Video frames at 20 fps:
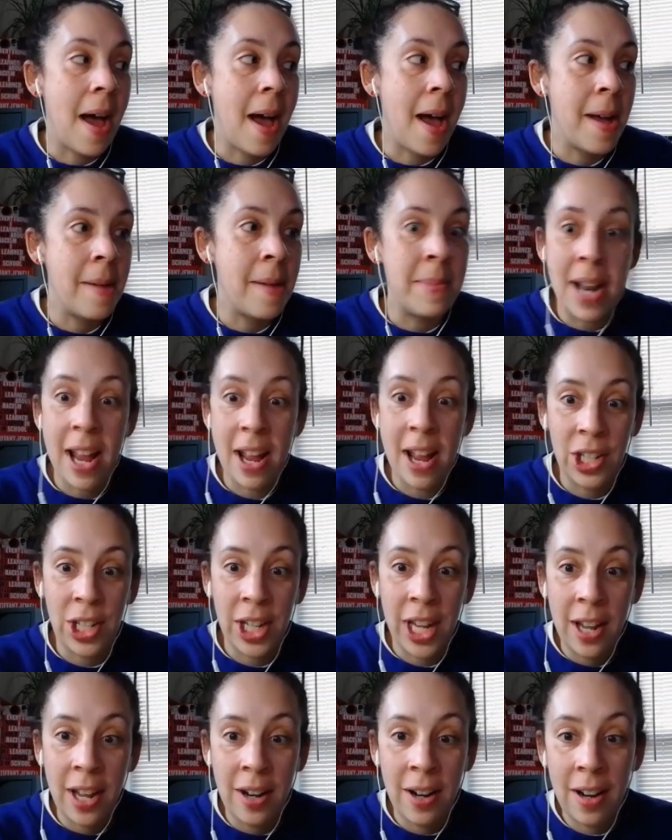I'm an
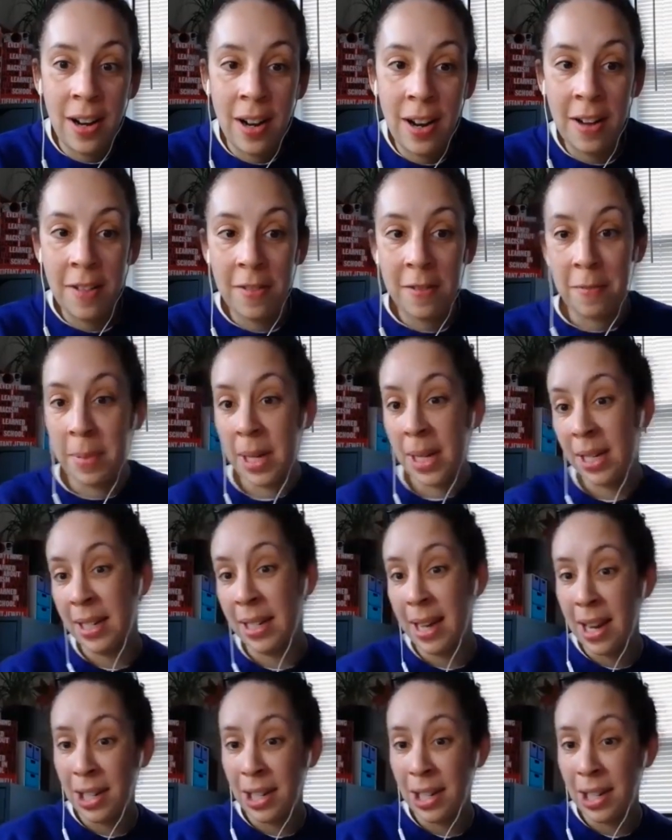educator. I've been an